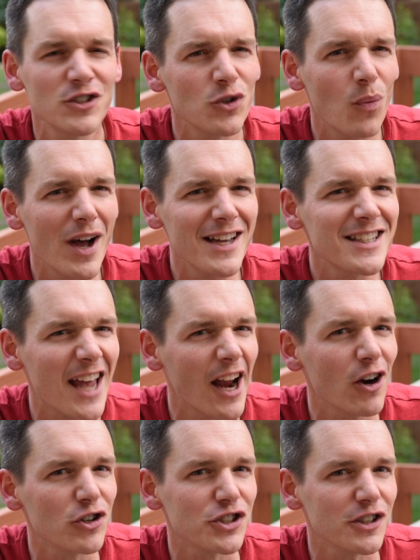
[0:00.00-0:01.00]
So why is
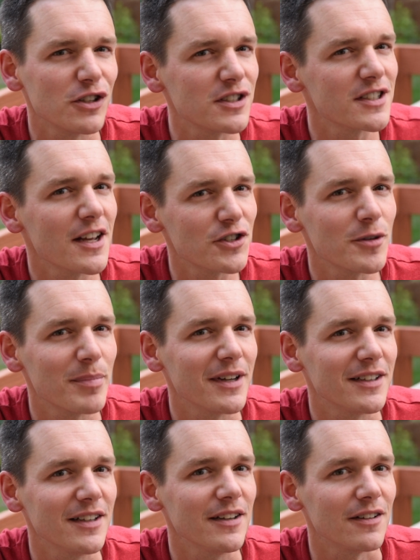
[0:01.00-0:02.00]
air chilled such a big
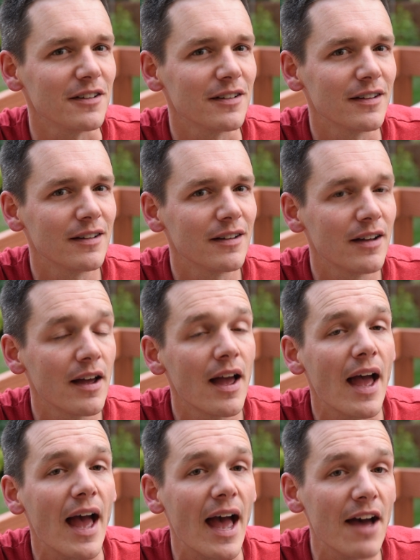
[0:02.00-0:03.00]
deal?
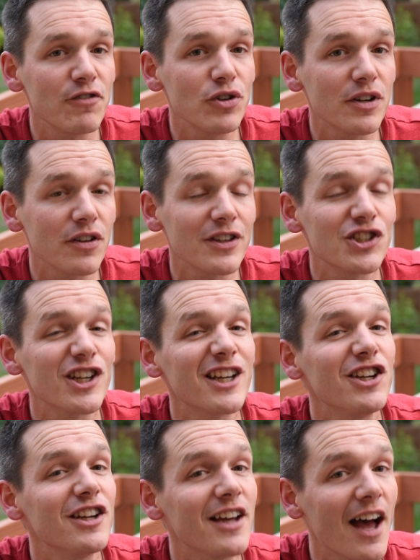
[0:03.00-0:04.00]
After you kill the chicken,
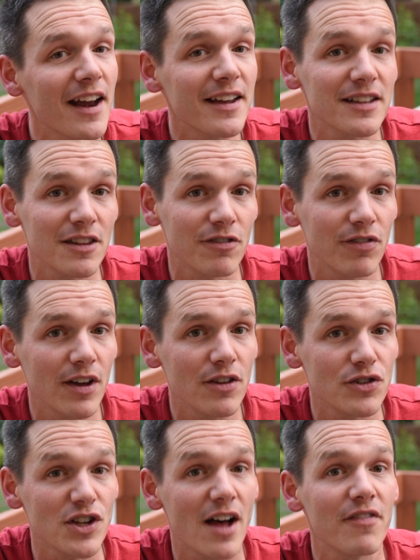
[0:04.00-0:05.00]
you gotta get the
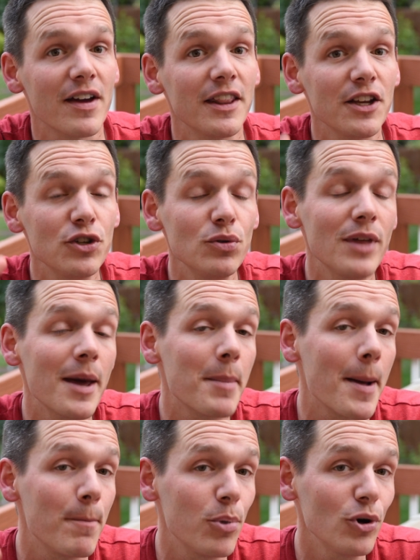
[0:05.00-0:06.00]
feathers off, and they do that
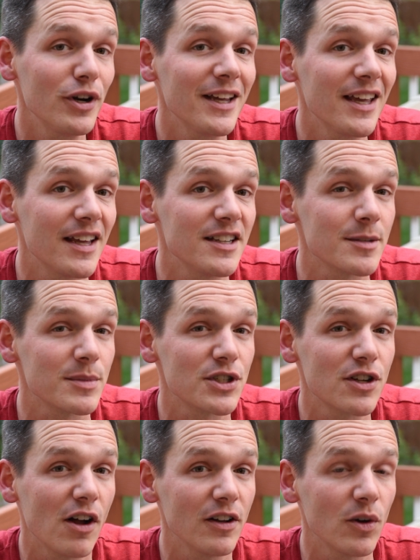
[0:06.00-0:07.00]
by putting it in some
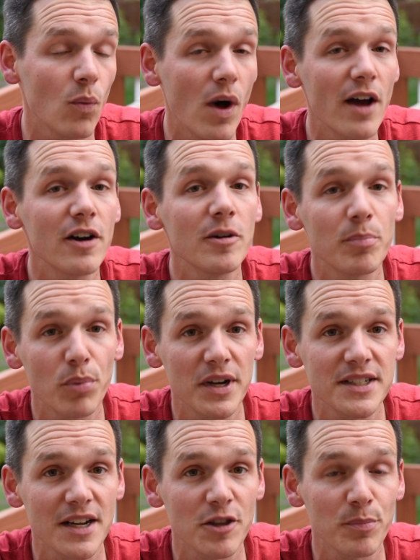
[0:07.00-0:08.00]
scalding water,
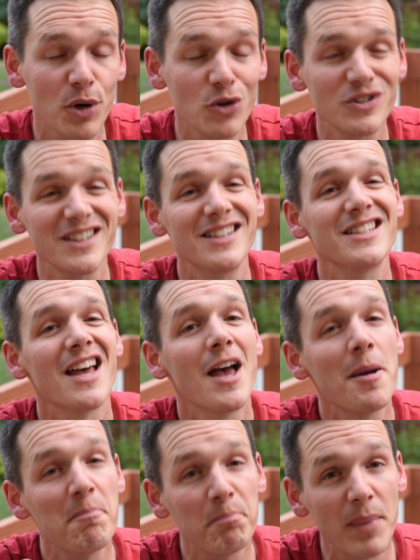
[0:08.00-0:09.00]
breaks down the proteins,
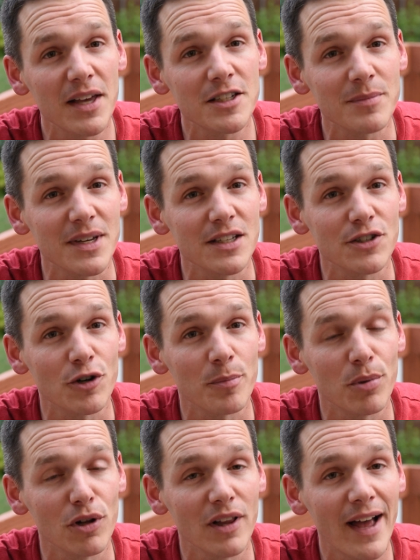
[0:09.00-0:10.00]
makes them easier to
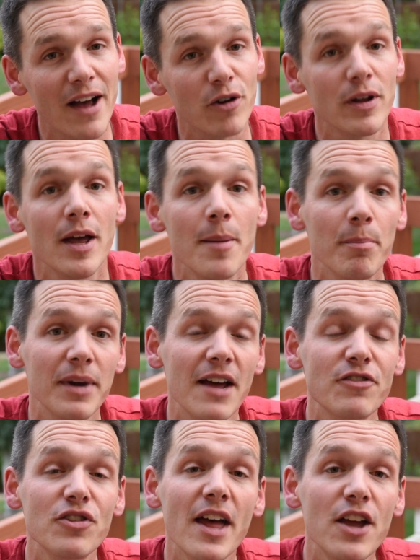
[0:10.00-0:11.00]
pull out. But
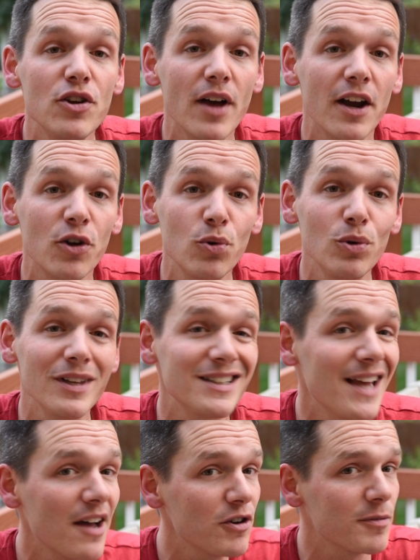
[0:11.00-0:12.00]
after that, you gotta cool it
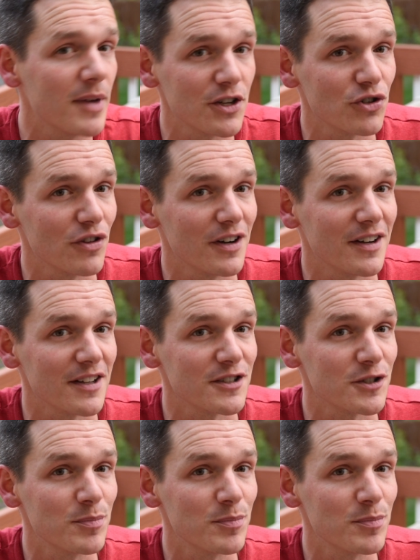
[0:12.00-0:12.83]
down to make sure that it doesn't